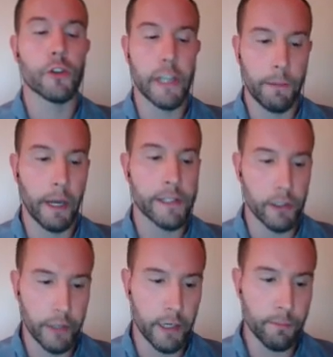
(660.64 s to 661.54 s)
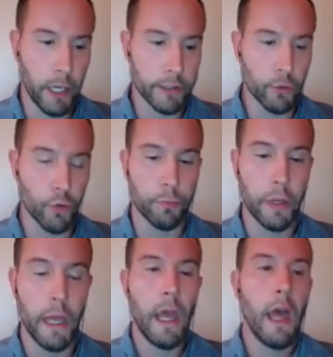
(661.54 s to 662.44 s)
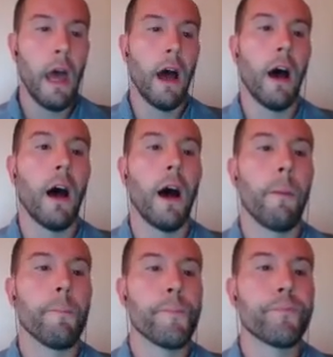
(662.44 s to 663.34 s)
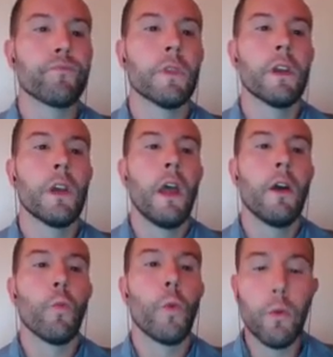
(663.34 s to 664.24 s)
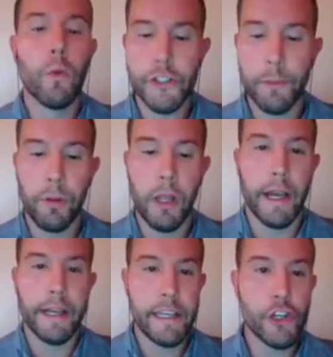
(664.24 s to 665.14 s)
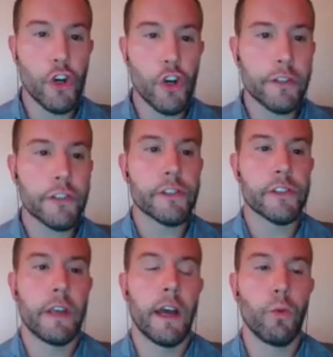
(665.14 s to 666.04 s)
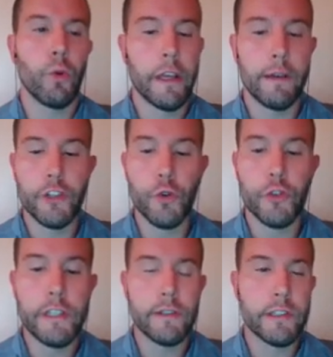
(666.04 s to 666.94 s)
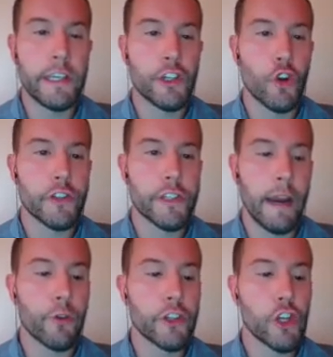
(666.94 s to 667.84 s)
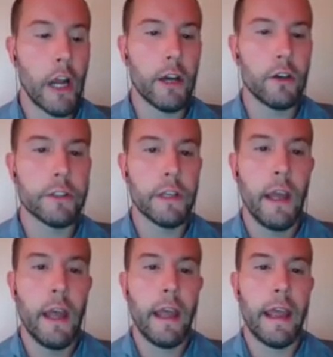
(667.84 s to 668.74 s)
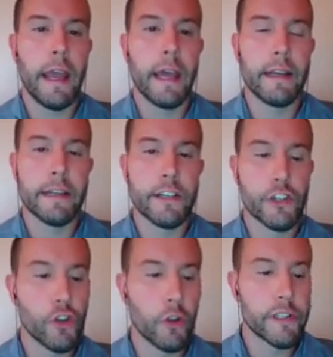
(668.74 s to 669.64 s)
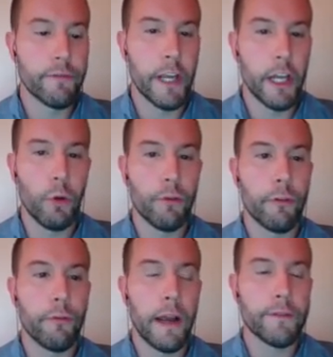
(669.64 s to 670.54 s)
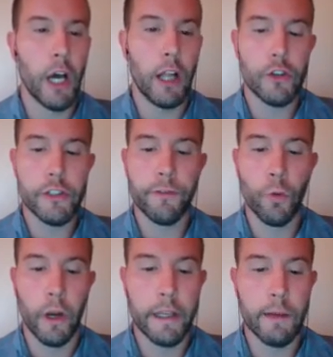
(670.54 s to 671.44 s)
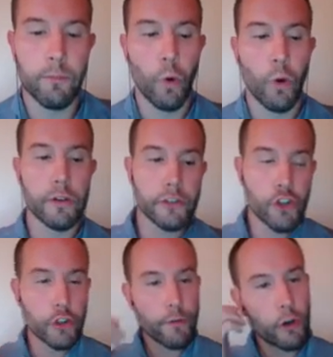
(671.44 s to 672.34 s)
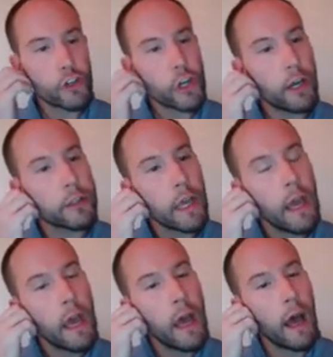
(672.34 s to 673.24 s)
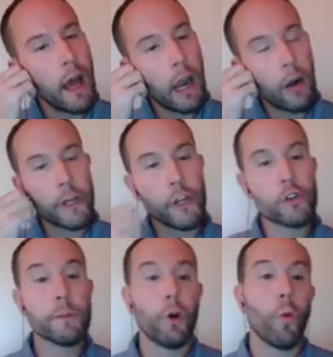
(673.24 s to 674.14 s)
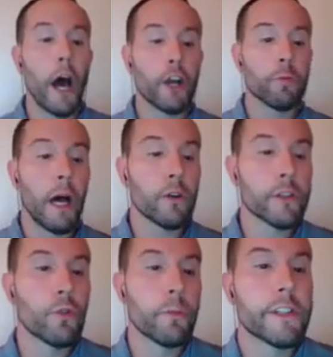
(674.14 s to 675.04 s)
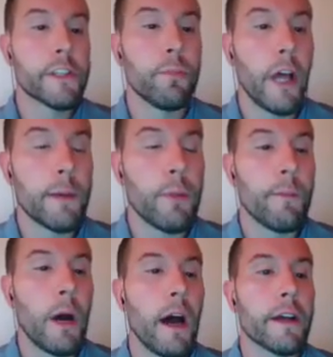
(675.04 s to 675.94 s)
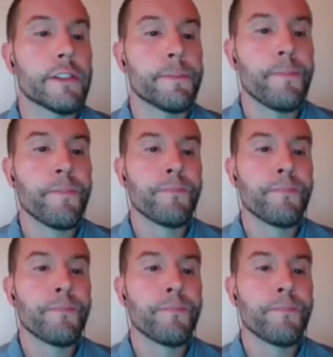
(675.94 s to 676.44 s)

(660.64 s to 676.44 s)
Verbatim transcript: their same isolated pod group. Um, we will supply t-shirts. Uh, we'll give two t-shirts to every child and an additional is available for $5 if you wanna get more shirts for your child. Uh, reusable water bottles will be supplied by mods.